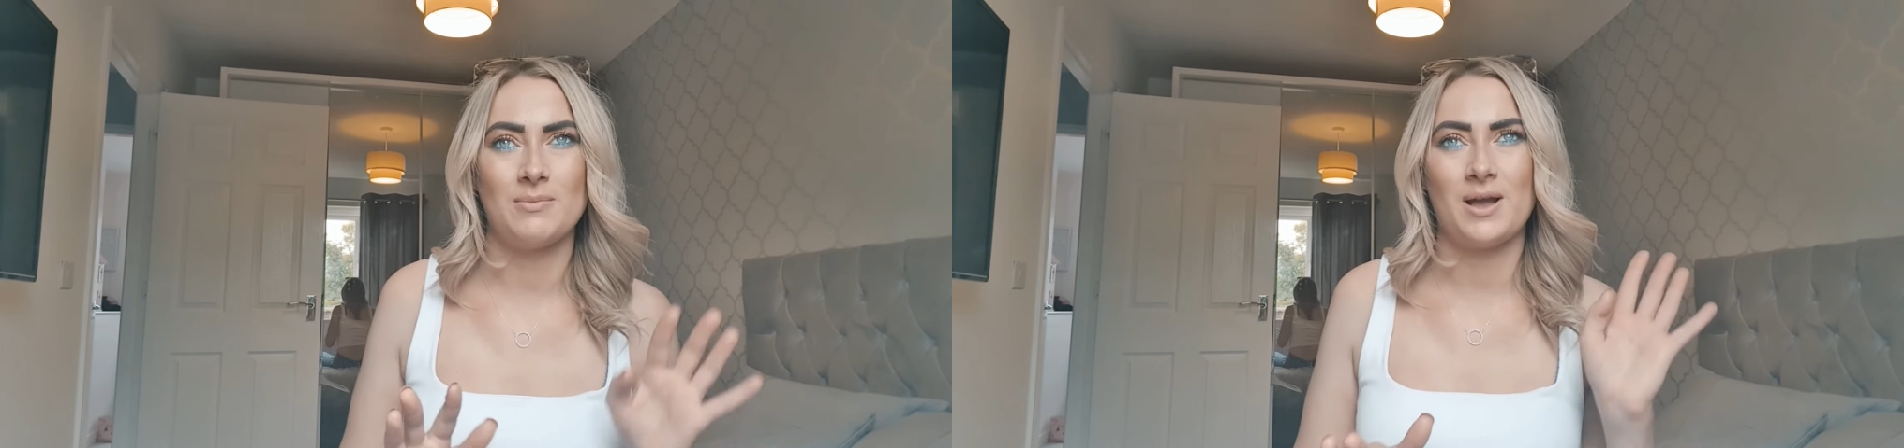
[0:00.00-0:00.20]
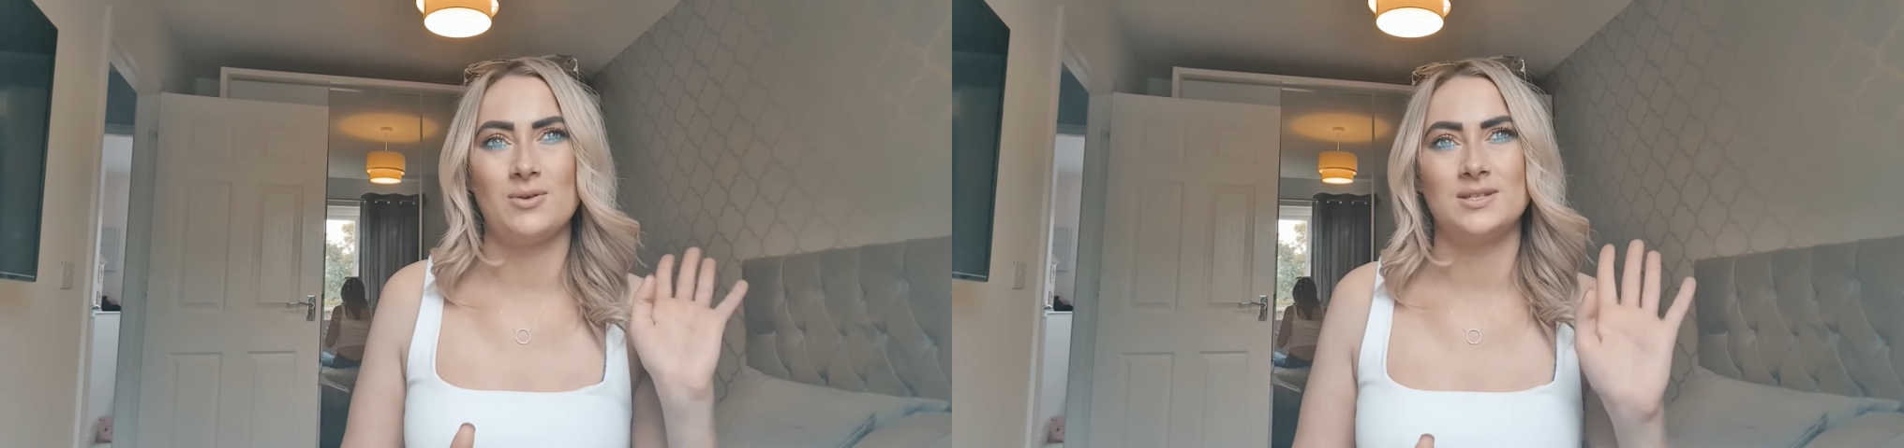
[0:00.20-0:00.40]

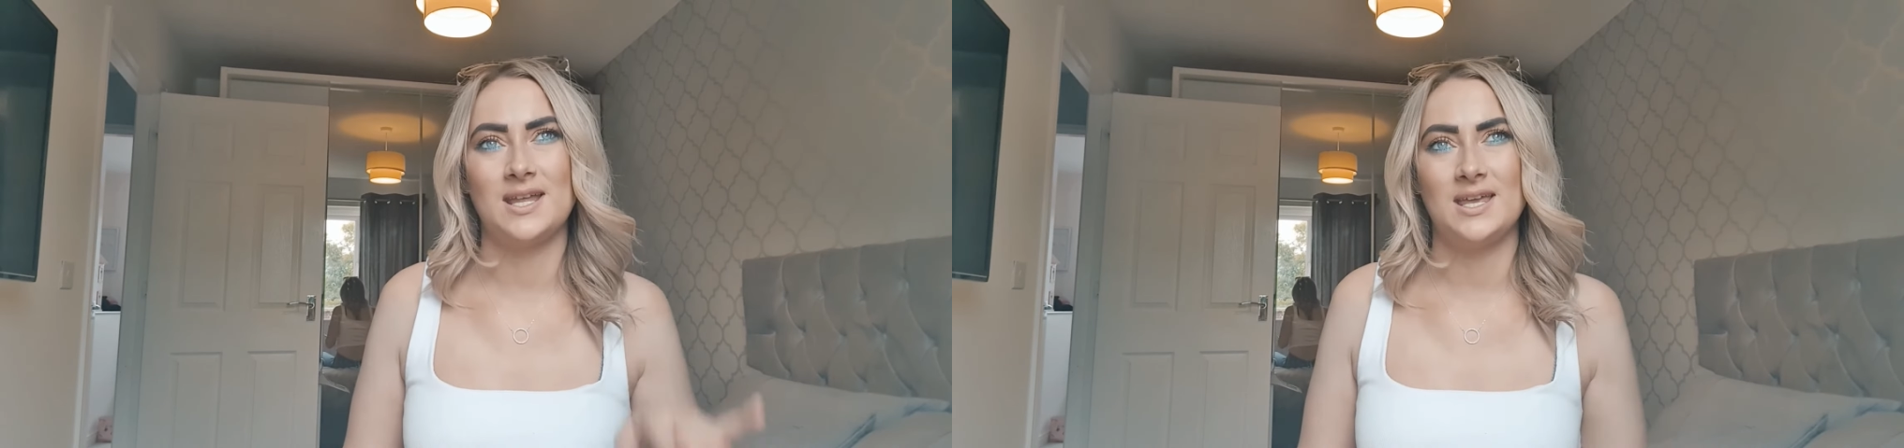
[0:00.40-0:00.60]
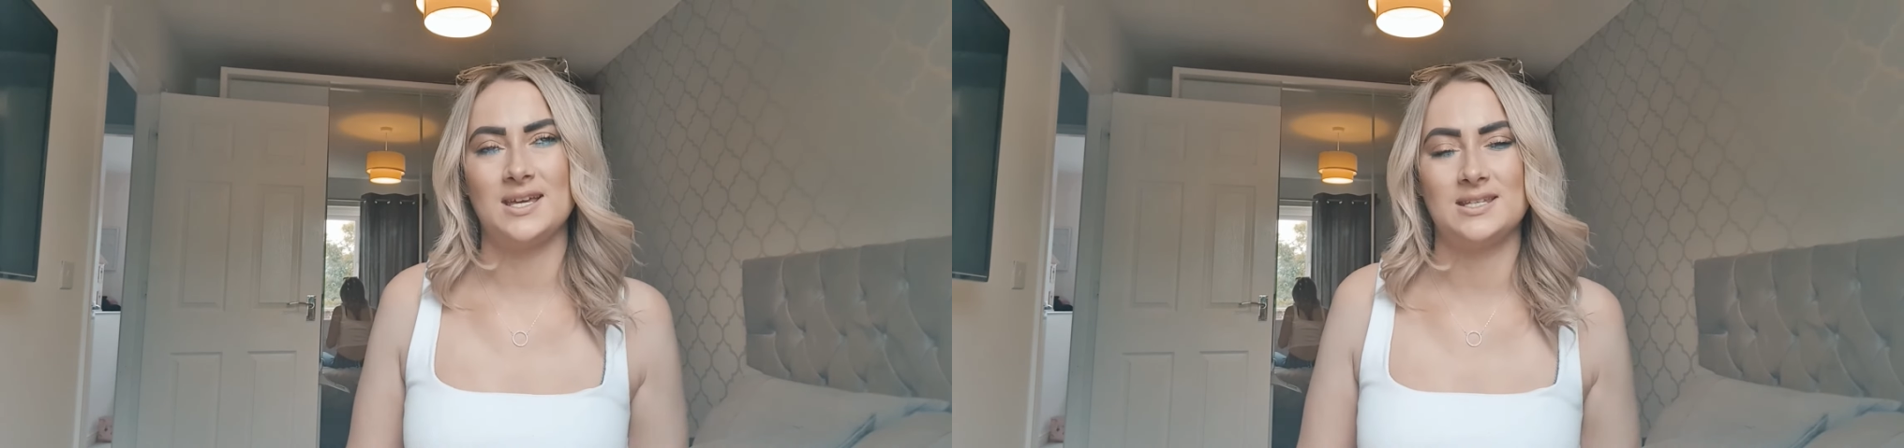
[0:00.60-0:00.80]
account and
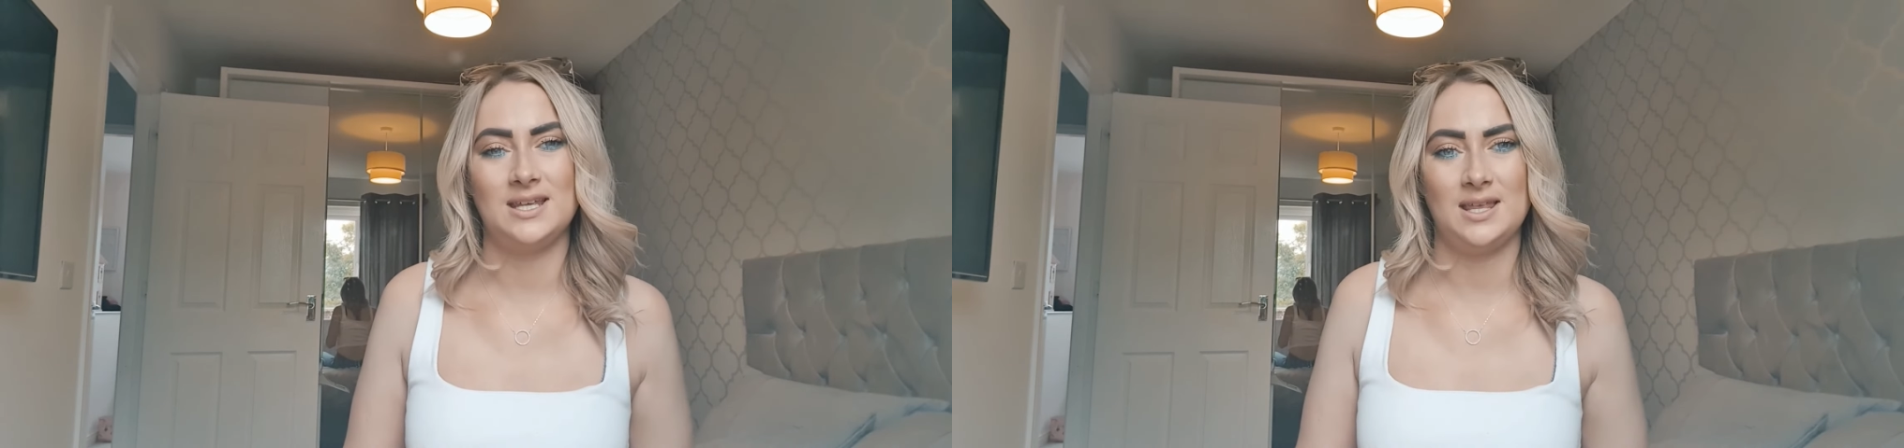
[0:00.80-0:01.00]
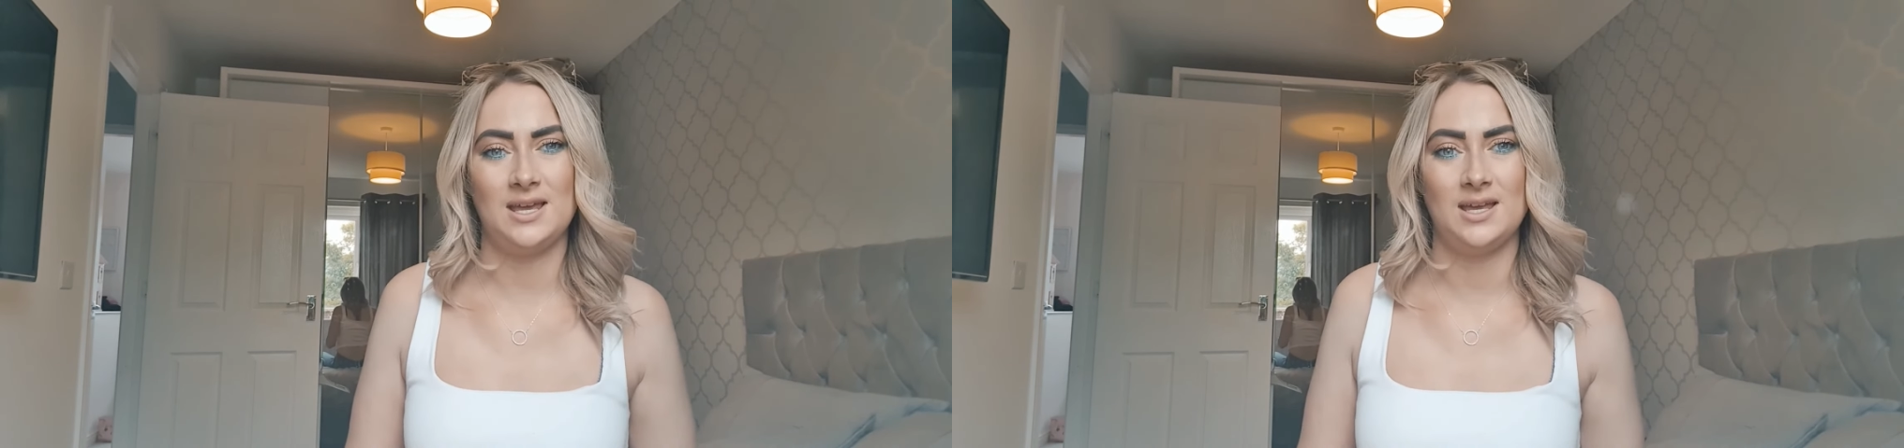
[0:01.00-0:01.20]
then you can see
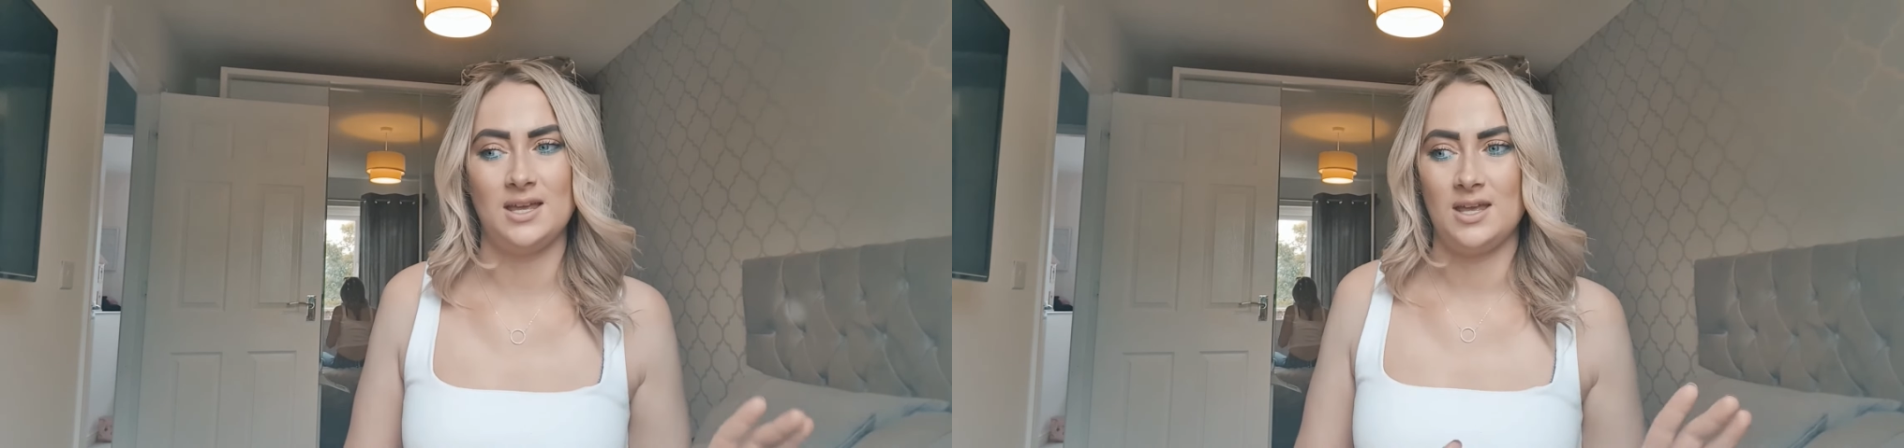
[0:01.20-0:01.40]
the